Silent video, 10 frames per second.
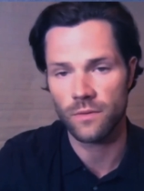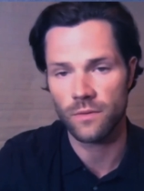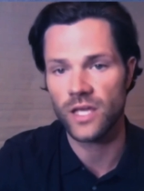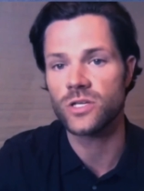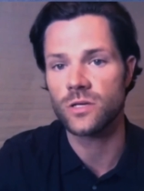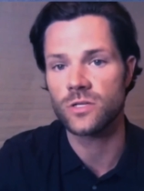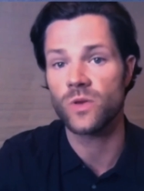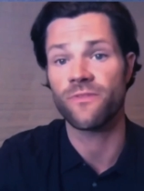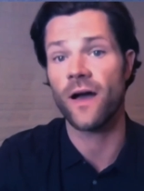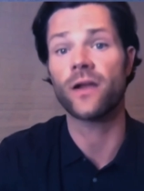issues we
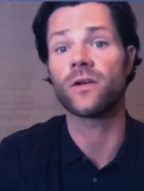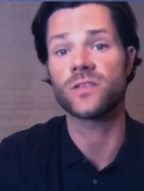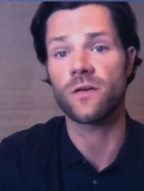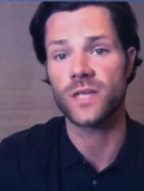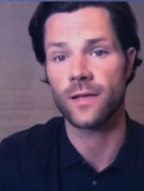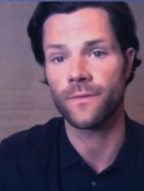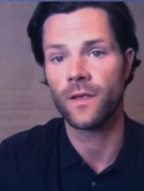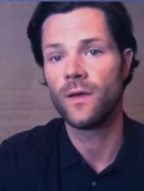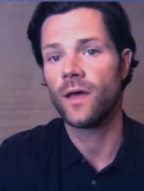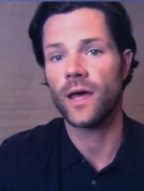find ourselves in,
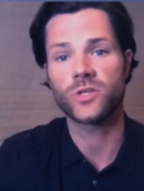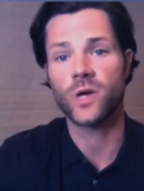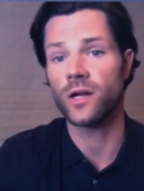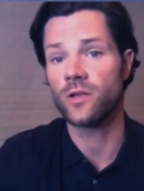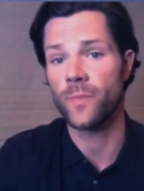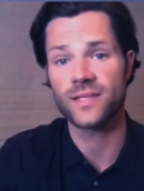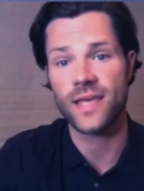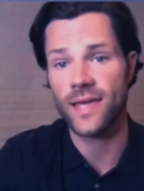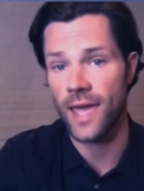and trying to do the best they can,